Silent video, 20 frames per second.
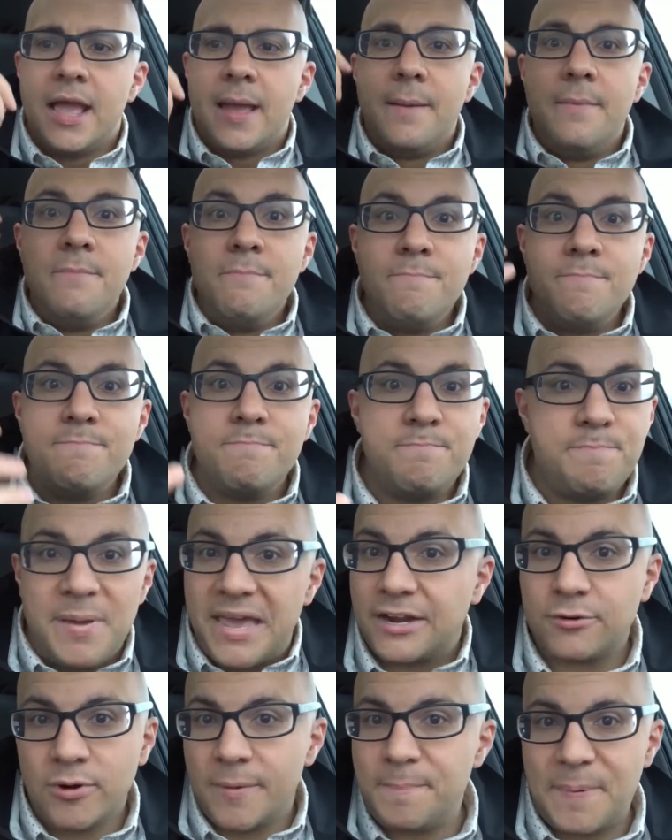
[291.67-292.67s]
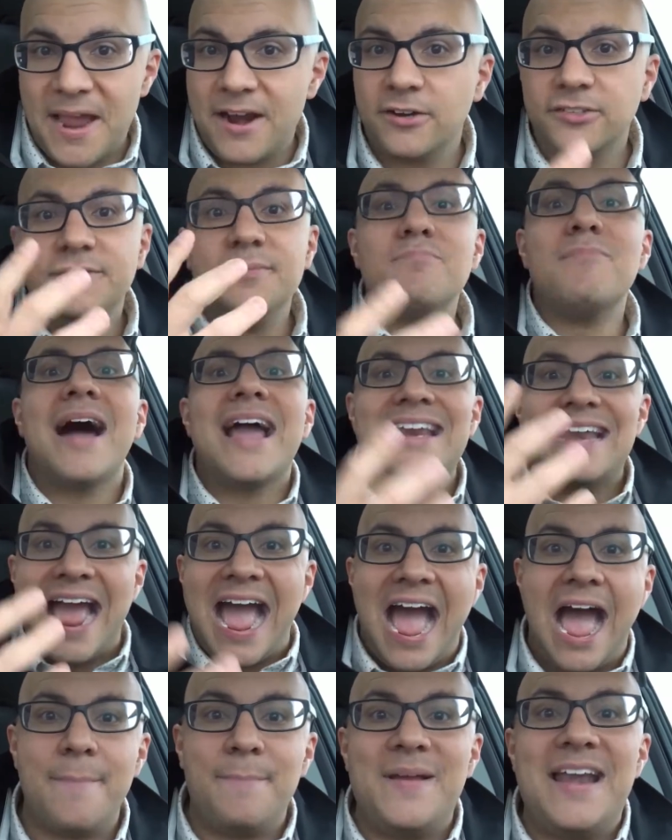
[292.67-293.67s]
Big repairs might
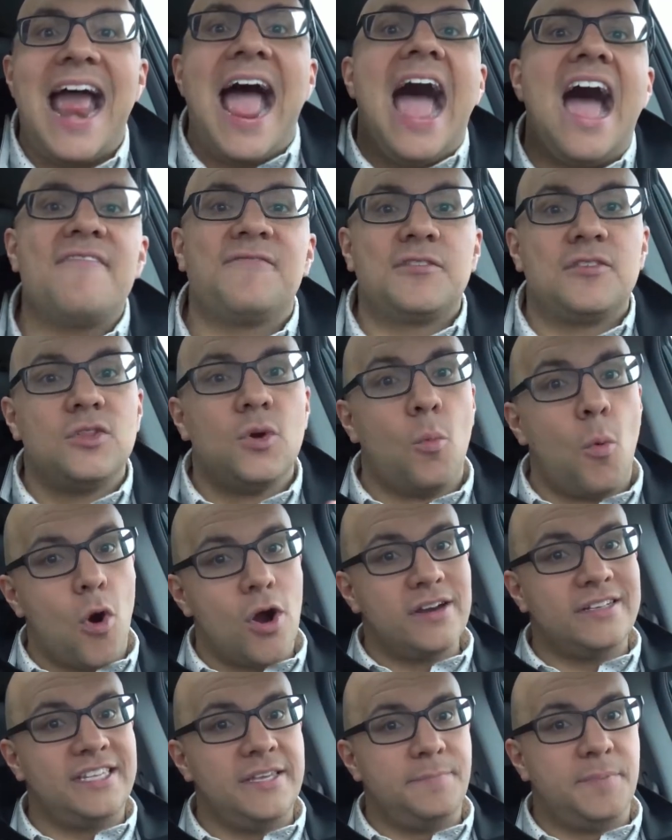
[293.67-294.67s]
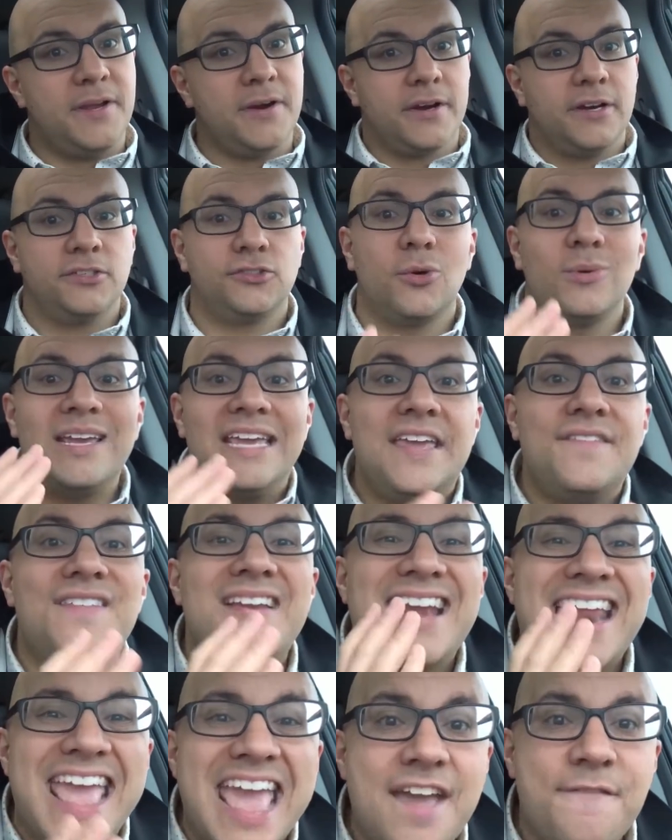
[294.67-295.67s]
happen after the warranty period. So
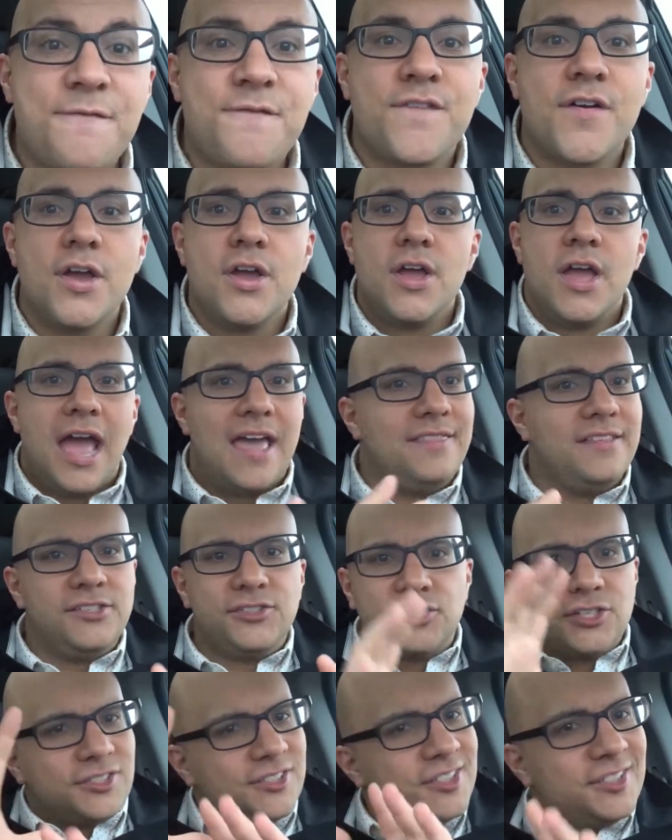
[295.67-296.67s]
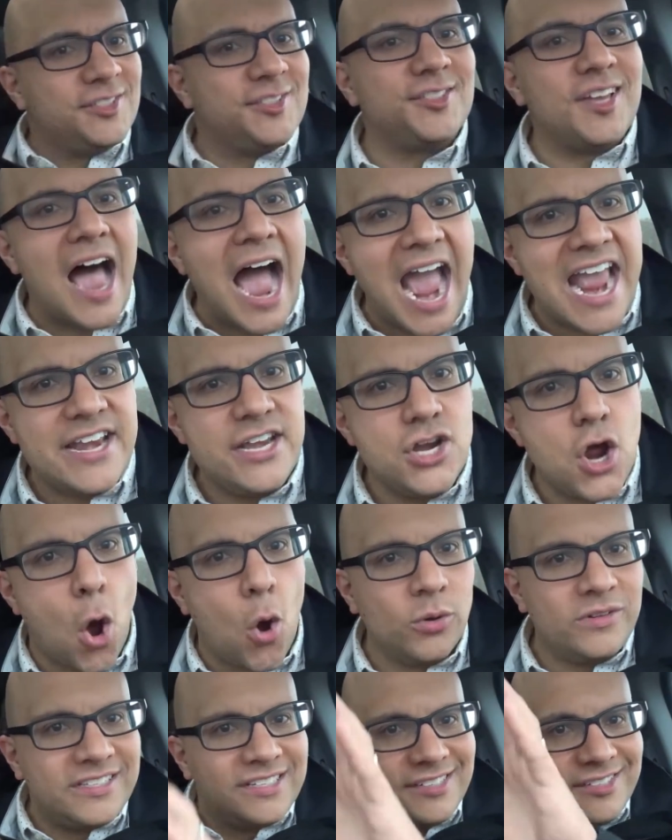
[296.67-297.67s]
even if and this is just a side
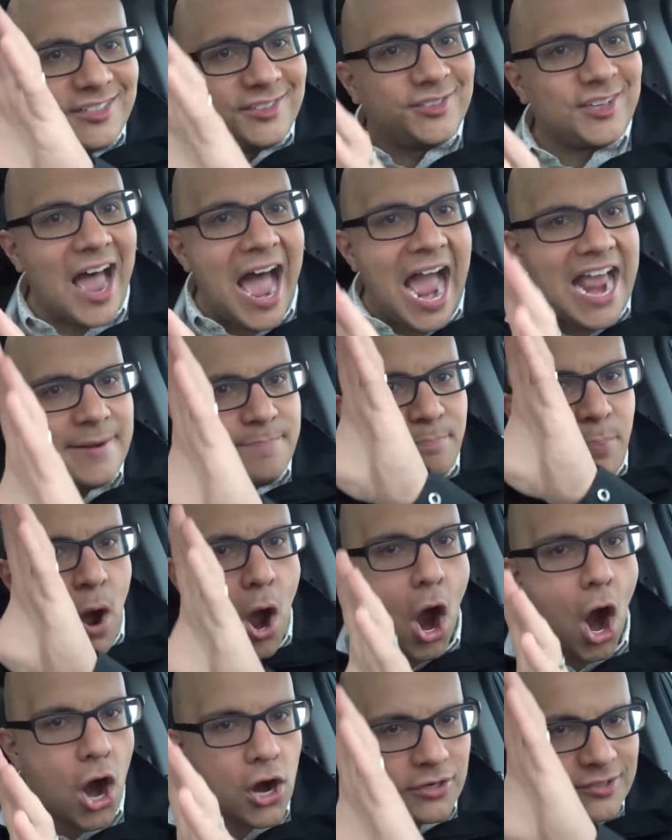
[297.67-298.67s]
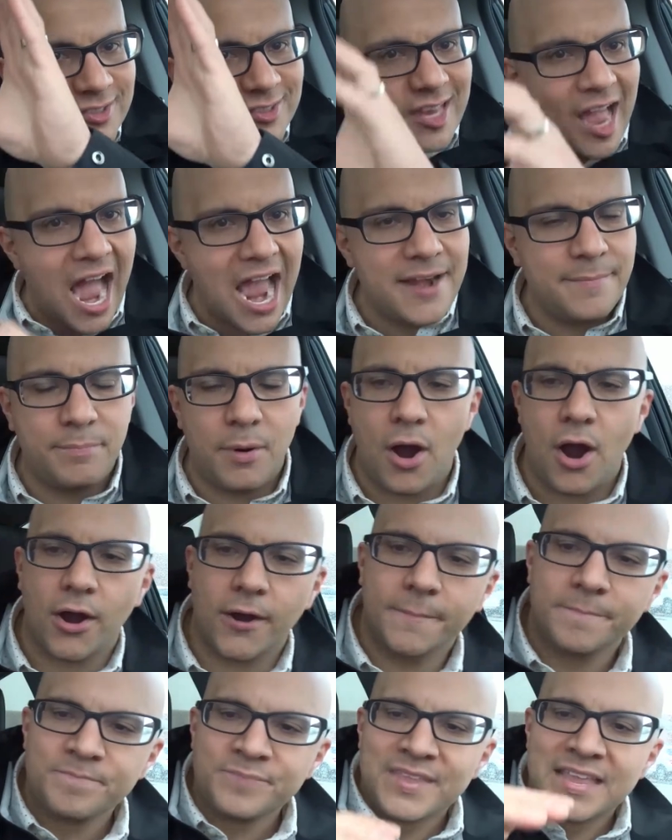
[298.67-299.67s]
note, sidebar, sidebar.